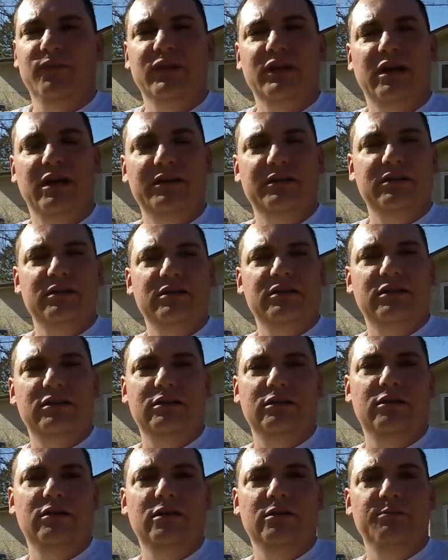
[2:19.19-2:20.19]
I think he
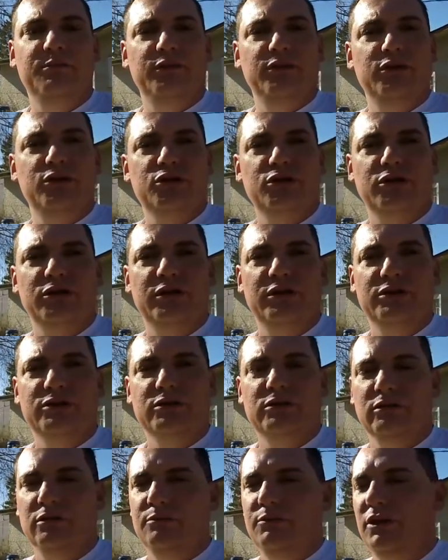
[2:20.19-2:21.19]
did. I'm pretty sure he's
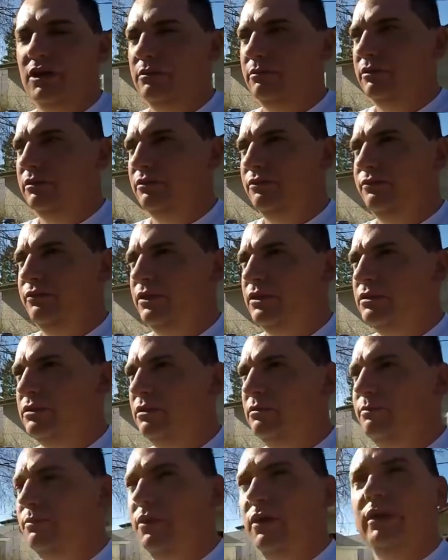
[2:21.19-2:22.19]
going to be able to fix
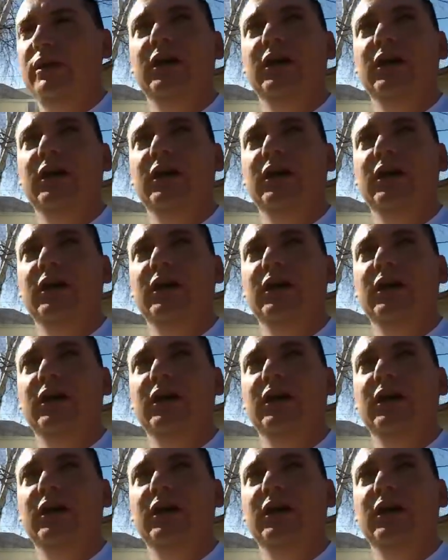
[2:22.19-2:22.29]
it, but